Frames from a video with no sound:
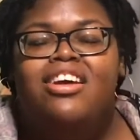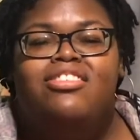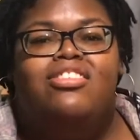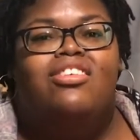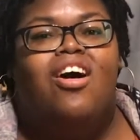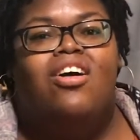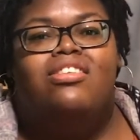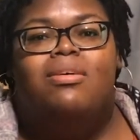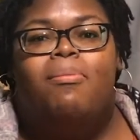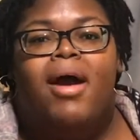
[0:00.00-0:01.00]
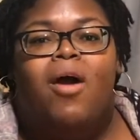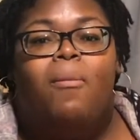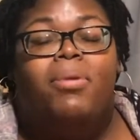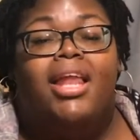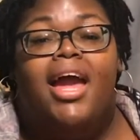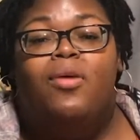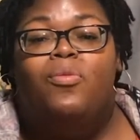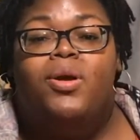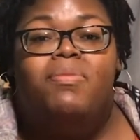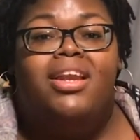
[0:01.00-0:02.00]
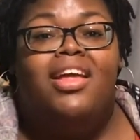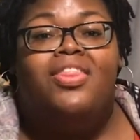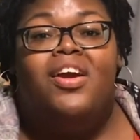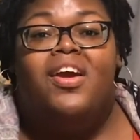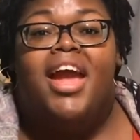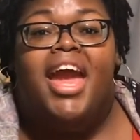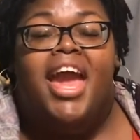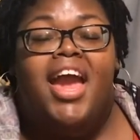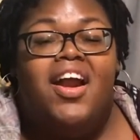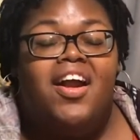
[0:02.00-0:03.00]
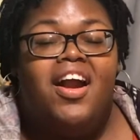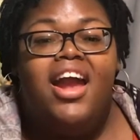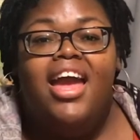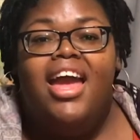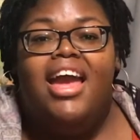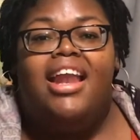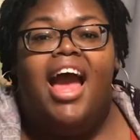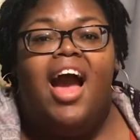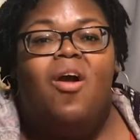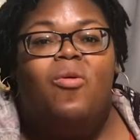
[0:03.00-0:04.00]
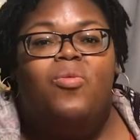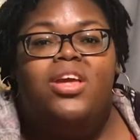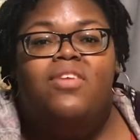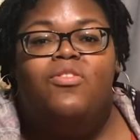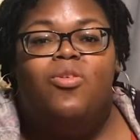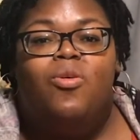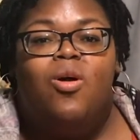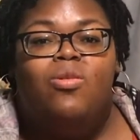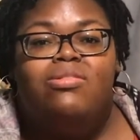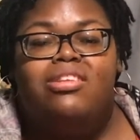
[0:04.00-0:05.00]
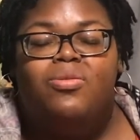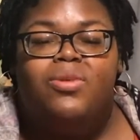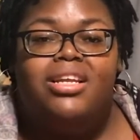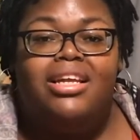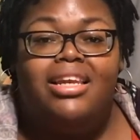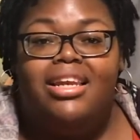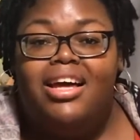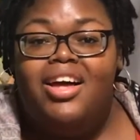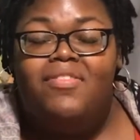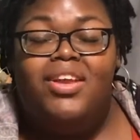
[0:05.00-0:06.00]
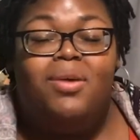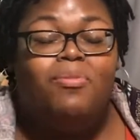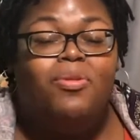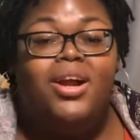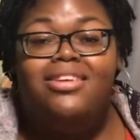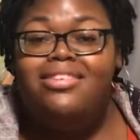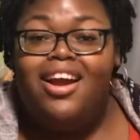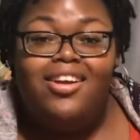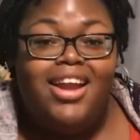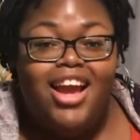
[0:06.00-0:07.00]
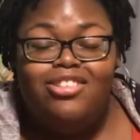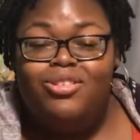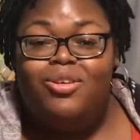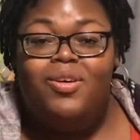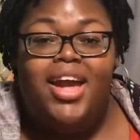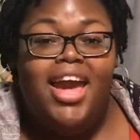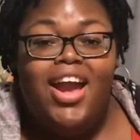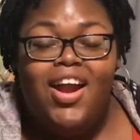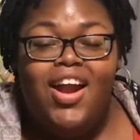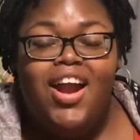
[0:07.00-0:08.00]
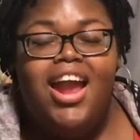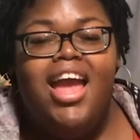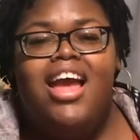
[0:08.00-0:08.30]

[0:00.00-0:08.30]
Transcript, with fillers: She talks about black women and their hair and how we've grown to really love and embrace our natural hair.